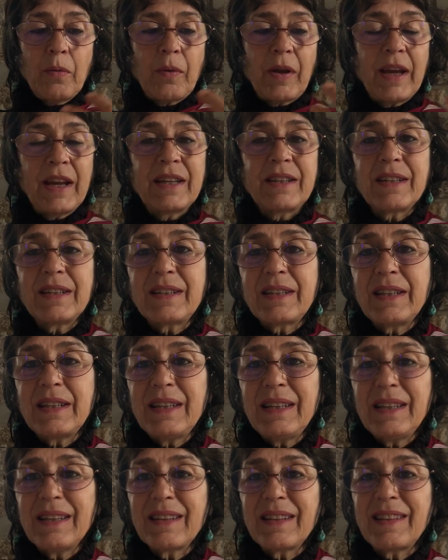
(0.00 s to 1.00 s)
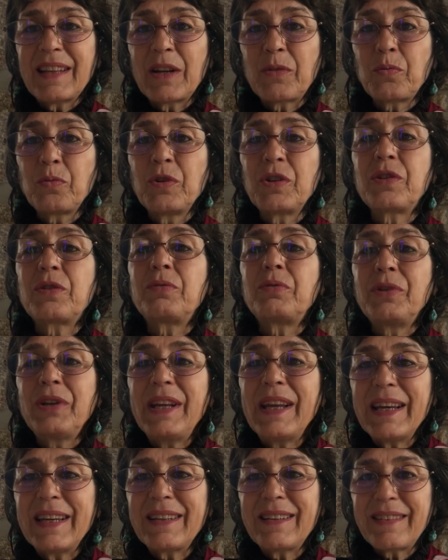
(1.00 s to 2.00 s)
entity that would
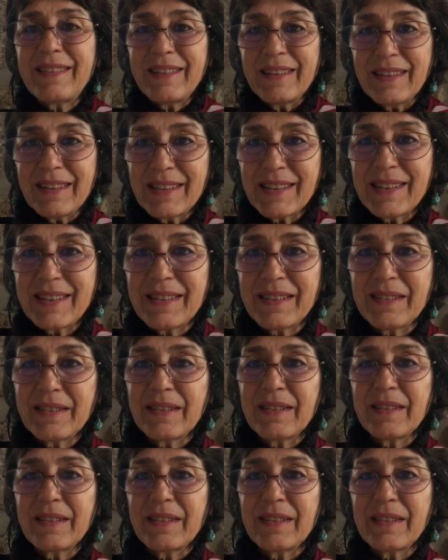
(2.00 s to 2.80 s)
create things,